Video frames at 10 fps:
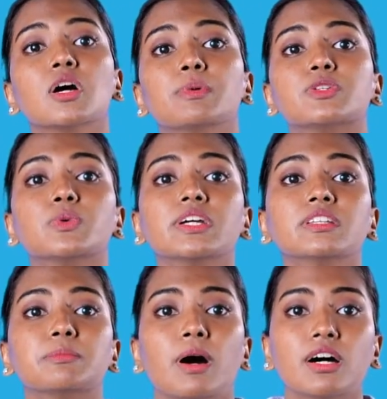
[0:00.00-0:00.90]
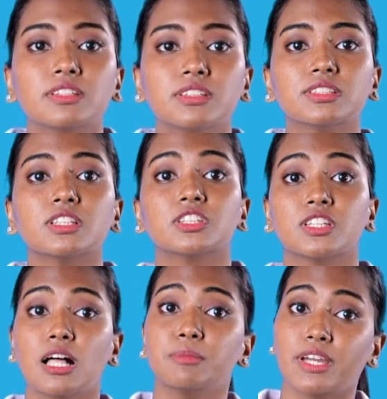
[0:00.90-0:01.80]
between the partners
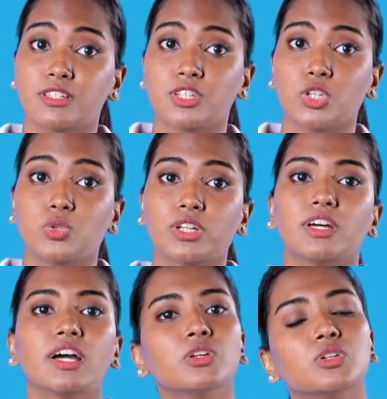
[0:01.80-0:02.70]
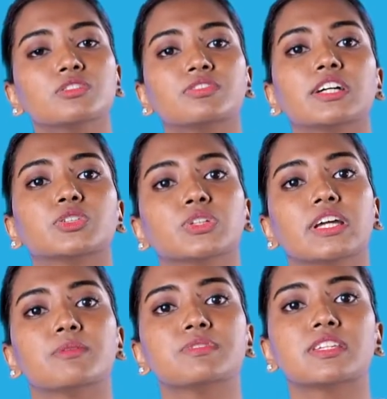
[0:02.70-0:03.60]
shall be executed and notified to the
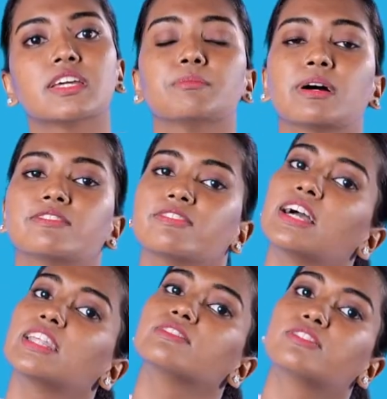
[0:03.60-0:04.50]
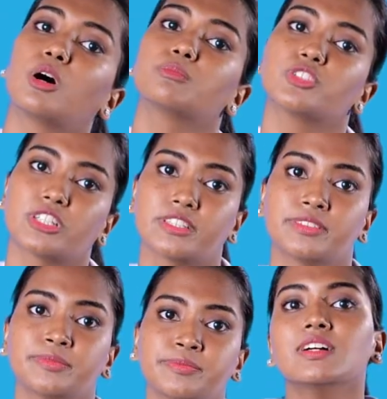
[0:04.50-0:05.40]
MCA by filing Form 3.
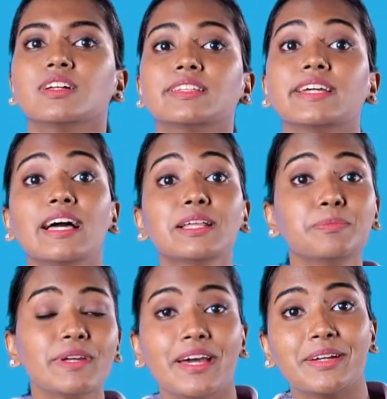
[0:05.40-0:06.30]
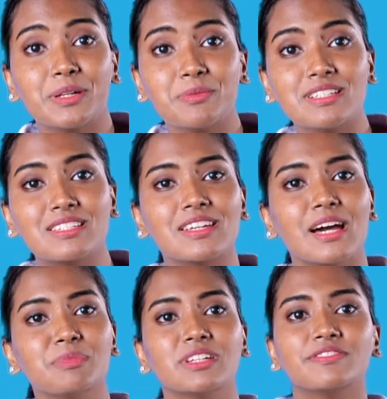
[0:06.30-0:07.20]
The LLP agreements
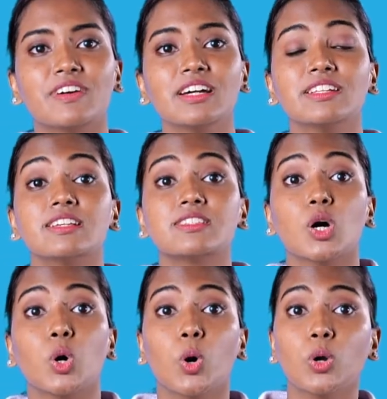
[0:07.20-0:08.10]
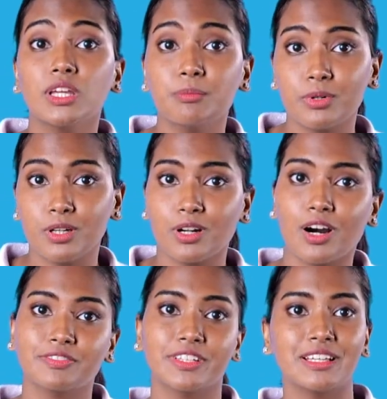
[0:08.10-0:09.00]
can be defined as the holy book
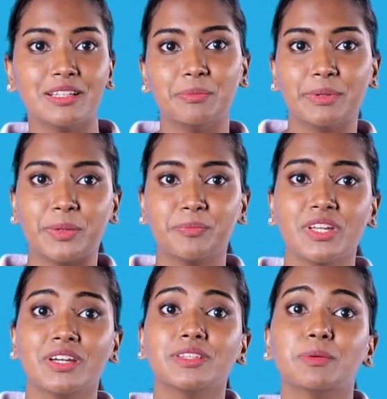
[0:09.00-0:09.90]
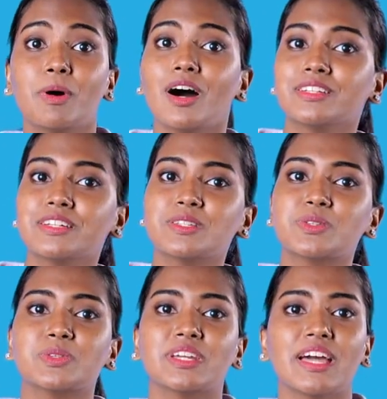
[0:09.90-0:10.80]
of an LLP. The parties to the